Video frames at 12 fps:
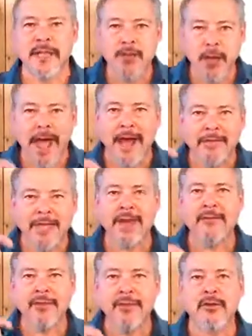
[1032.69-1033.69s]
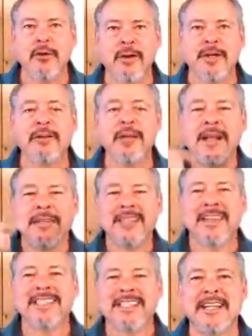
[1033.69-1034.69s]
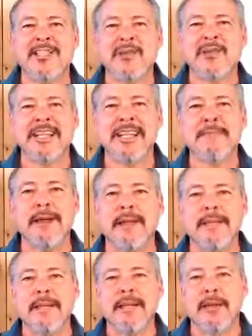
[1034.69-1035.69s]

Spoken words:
You have to have the URL that gets sent you in an email